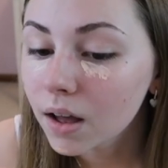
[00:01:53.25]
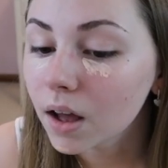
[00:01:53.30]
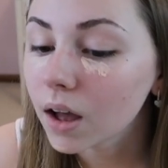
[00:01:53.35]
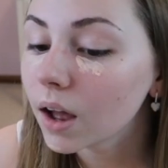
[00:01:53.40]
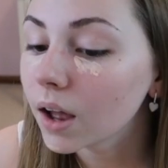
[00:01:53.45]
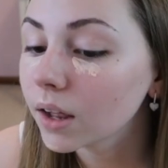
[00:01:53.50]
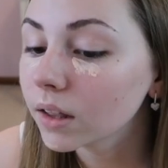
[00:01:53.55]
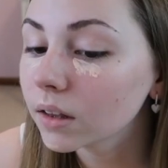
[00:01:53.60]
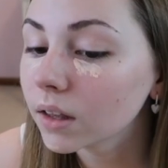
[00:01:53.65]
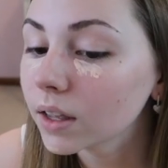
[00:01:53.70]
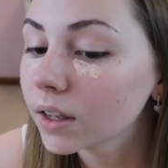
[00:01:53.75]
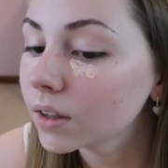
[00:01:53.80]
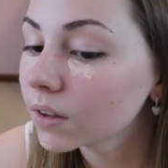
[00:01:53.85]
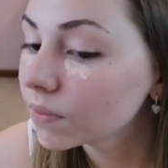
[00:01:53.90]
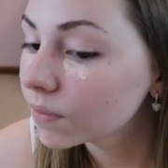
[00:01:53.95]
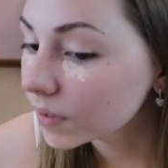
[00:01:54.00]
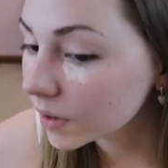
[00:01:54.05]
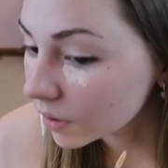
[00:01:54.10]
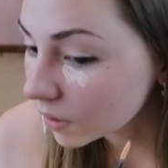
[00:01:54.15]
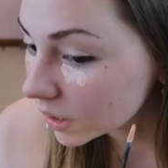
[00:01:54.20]
I like
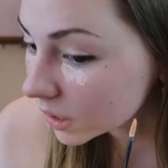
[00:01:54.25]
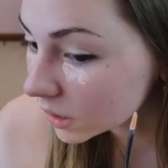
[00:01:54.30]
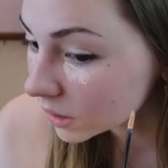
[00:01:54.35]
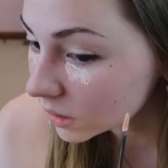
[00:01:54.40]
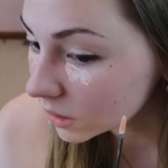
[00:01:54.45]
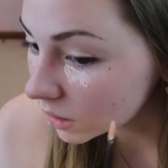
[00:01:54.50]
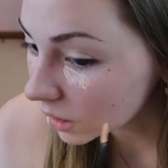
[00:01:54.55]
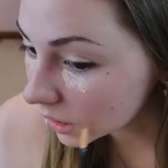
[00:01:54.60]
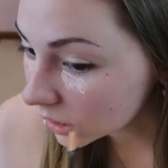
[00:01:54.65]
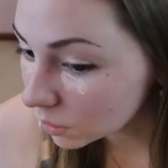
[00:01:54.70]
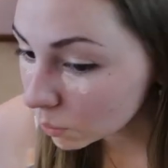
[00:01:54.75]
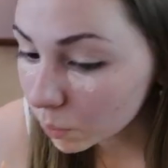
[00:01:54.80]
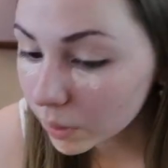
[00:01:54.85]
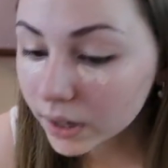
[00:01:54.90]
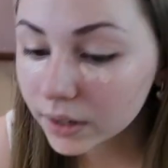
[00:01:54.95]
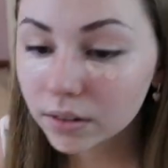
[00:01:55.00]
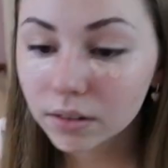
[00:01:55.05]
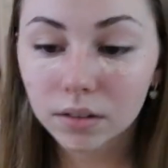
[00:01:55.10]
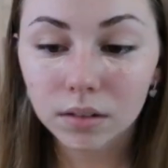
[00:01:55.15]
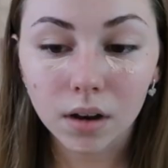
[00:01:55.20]
very
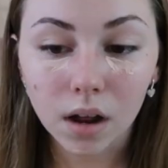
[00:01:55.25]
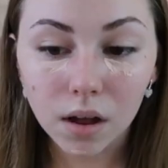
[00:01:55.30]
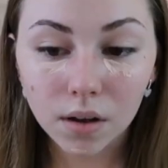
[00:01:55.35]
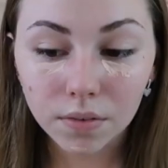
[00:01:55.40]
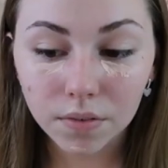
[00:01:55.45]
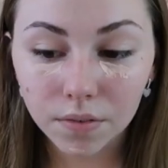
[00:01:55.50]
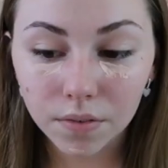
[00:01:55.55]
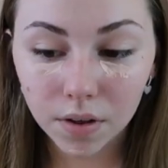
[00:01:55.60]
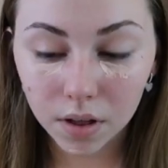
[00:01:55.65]
lightweight stuff.